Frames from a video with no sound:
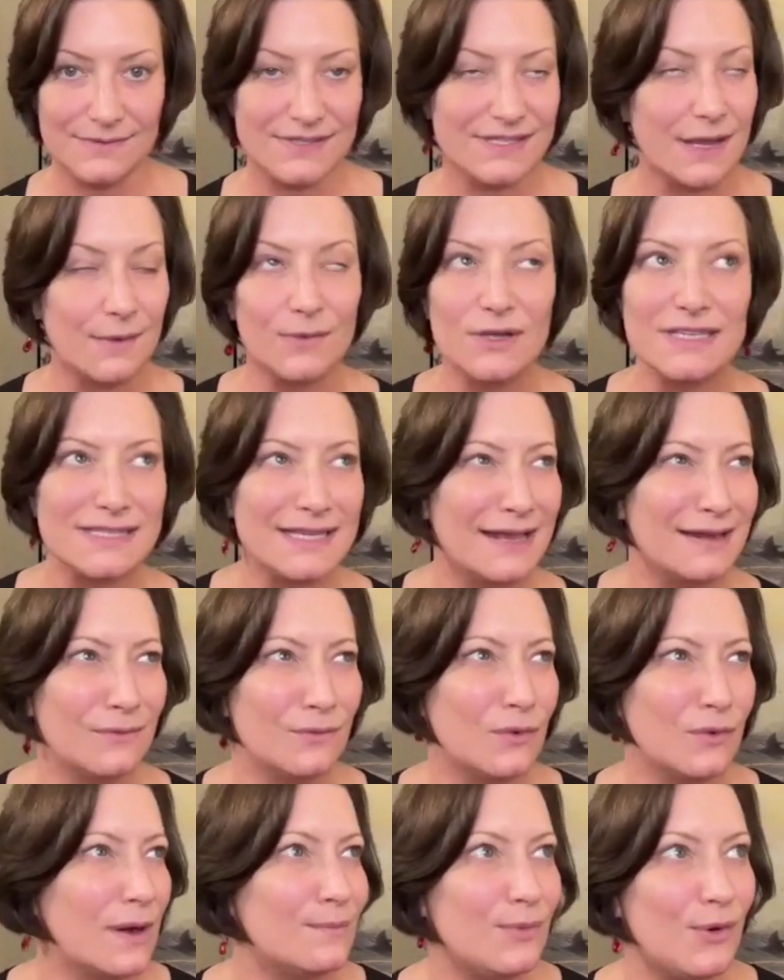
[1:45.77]
Someone
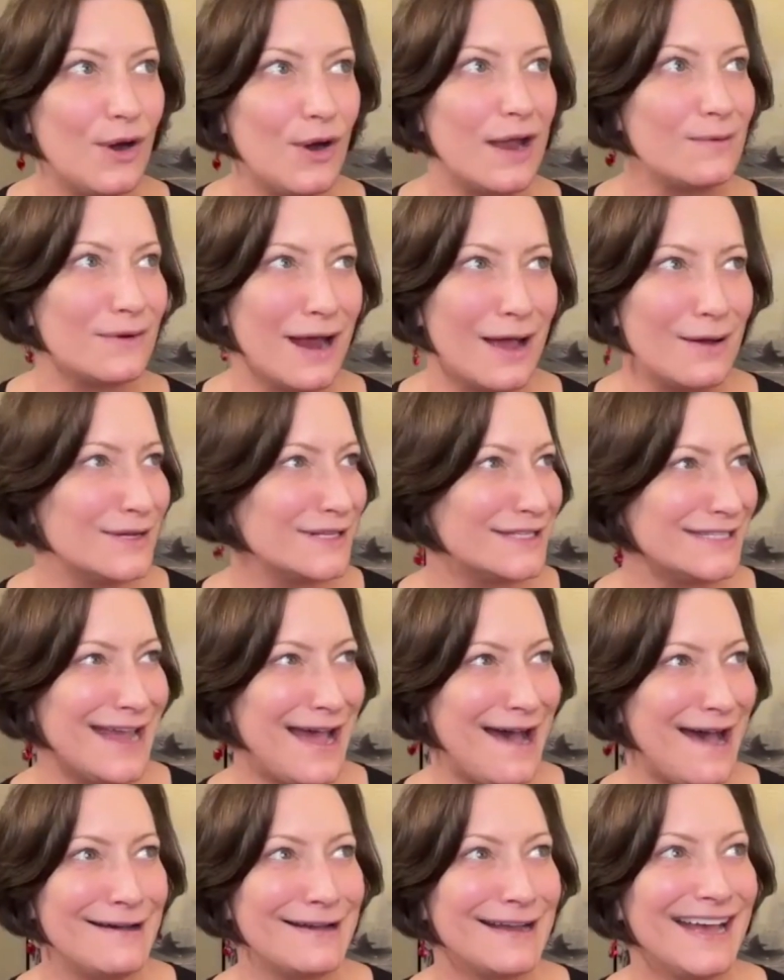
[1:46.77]
said at one point when I was
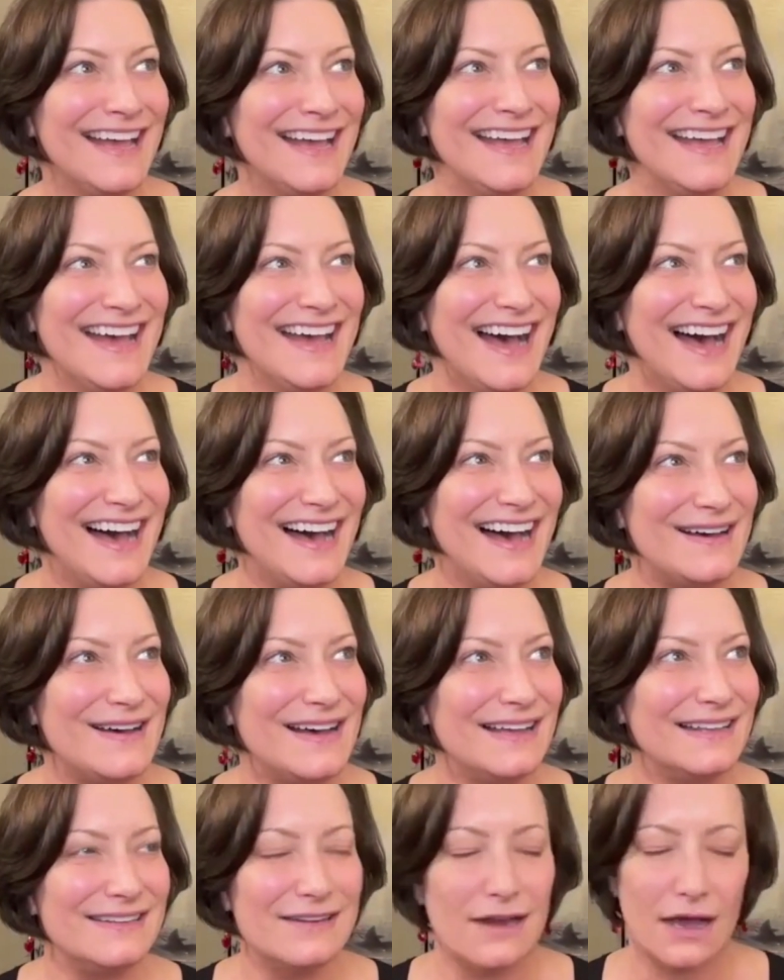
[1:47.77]
young,
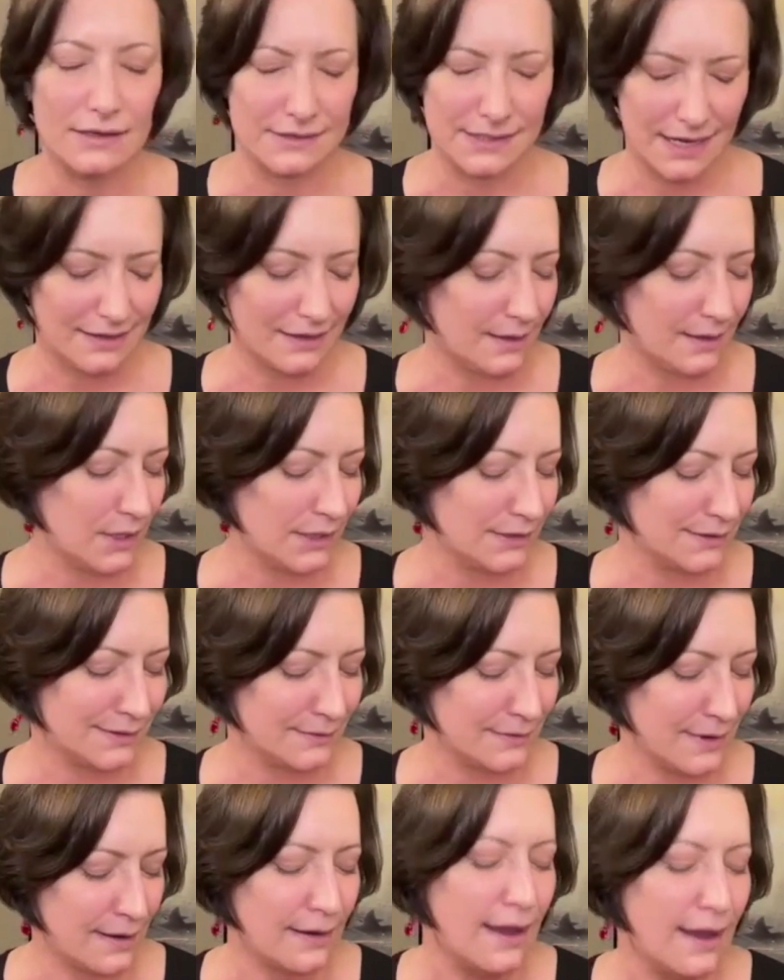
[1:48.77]
not saying that I'm not
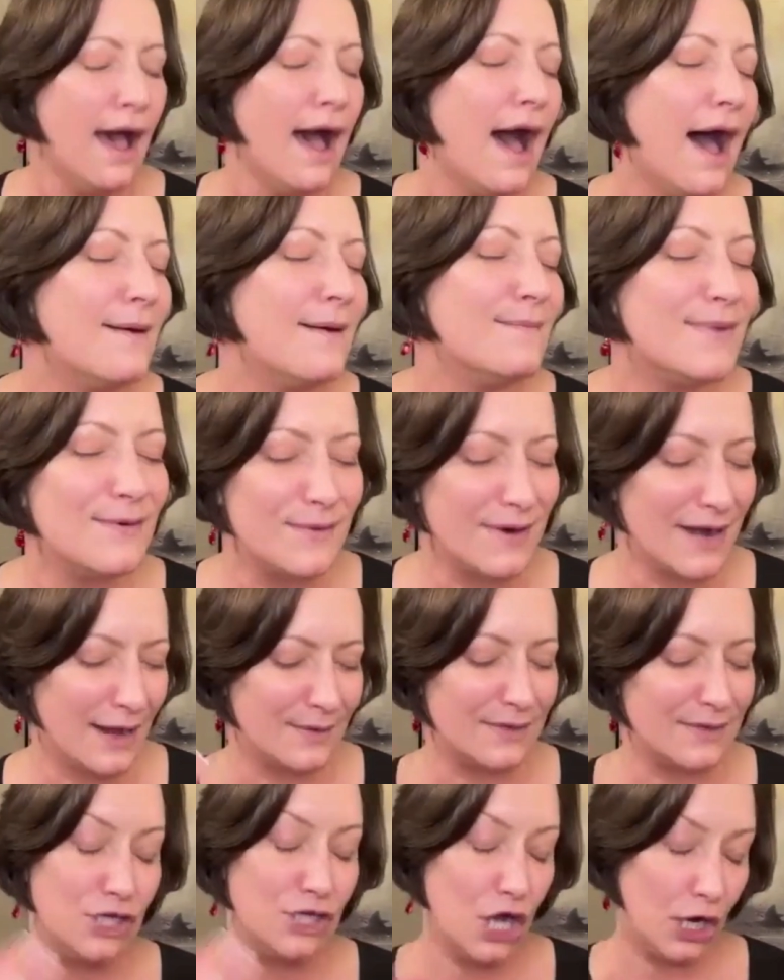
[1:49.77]
still young, but
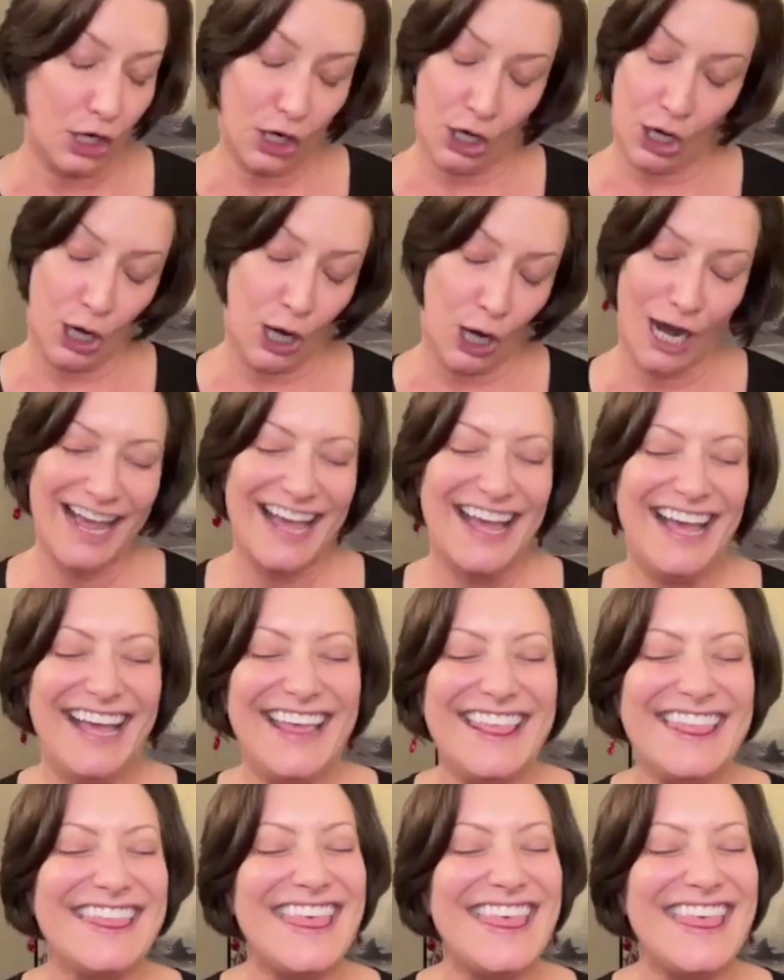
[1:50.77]
when I was younger,